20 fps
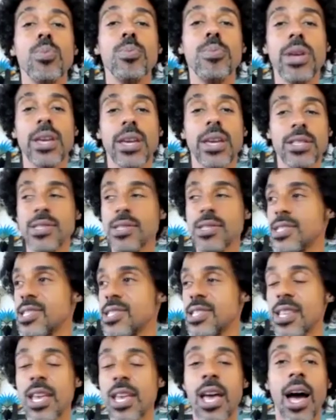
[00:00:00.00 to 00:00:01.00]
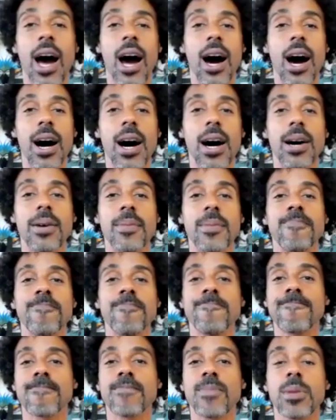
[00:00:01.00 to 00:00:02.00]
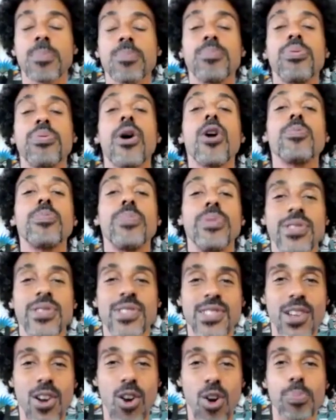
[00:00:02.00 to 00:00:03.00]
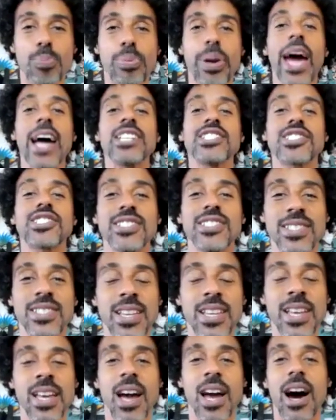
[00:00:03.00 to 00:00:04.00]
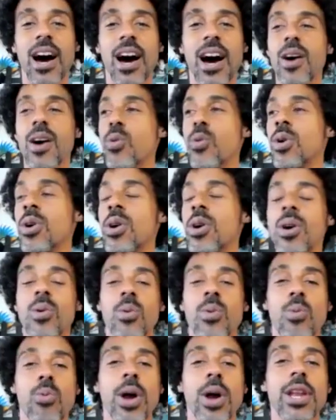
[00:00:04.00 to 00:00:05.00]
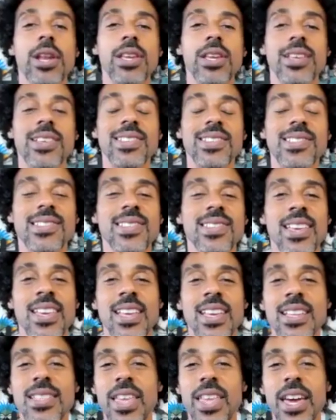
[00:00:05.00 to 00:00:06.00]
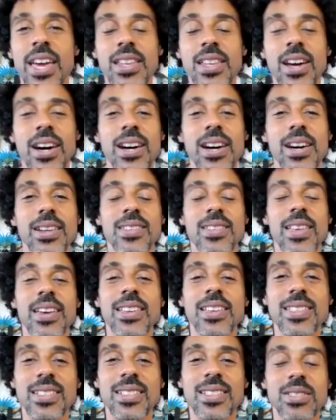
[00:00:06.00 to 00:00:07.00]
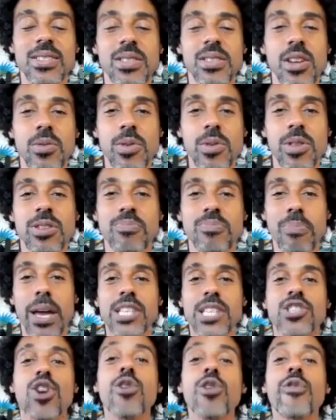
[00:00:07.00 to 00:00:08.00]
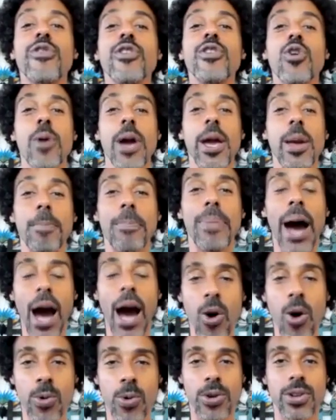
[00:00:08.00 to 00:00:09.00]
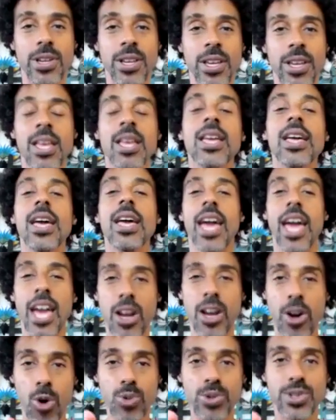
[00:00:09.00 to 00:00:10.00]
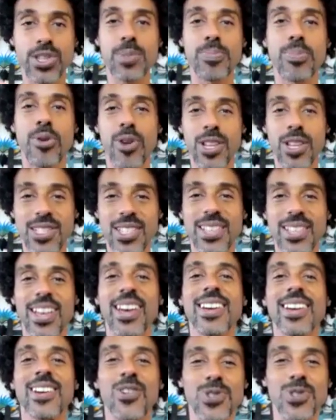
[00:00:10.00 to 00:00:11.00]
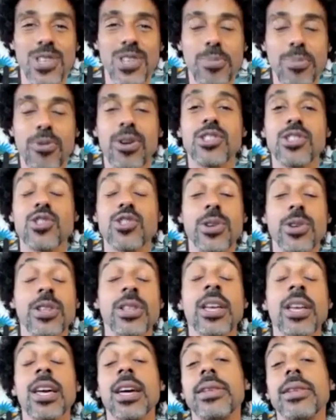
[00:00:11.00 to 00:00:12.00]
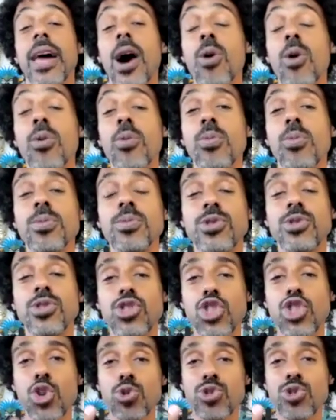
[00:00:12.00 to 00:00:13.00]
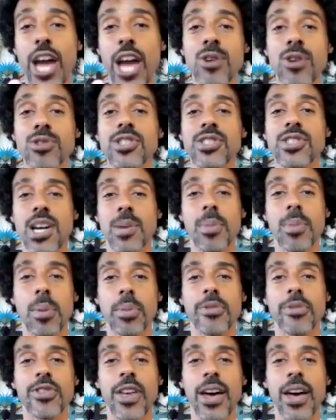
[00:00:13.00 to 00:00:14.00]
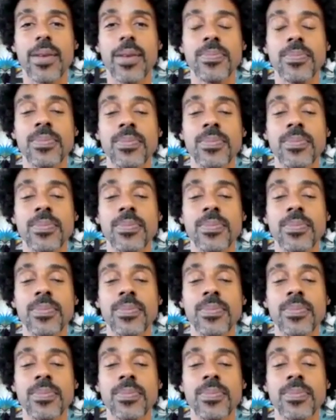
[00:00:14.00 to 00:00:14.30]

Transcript: being's purpose, her passion, what it is that that makes her feel empowered, and go deeper into that, go deeper into it. Now, two challenges come up with that.